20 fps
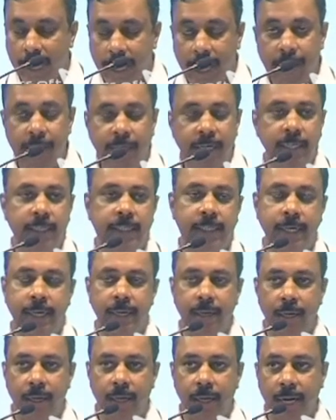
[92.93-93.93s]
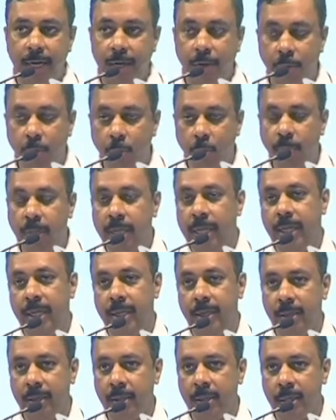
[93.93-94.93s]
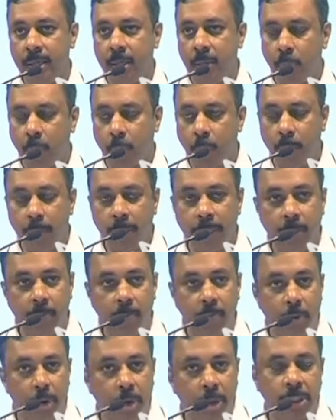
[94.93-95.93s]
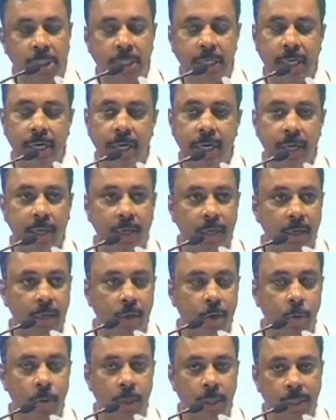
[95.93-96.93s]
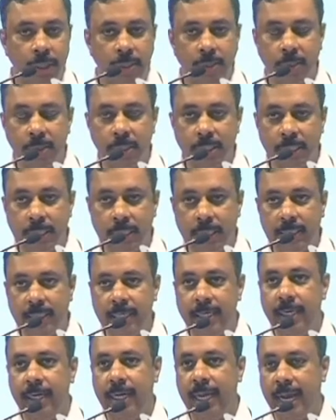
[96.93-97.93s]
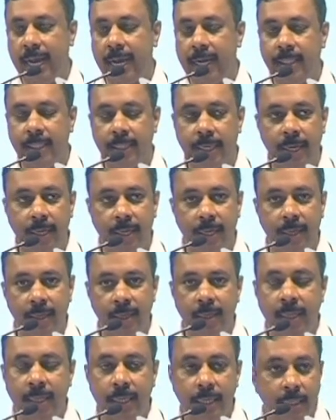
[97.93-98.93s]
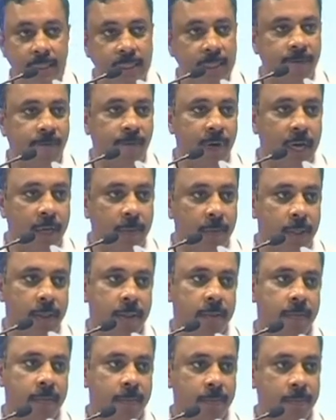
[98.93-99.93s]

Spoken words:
Interestingly, and to me, probably the most critical human resource in this entire thing is the farmer.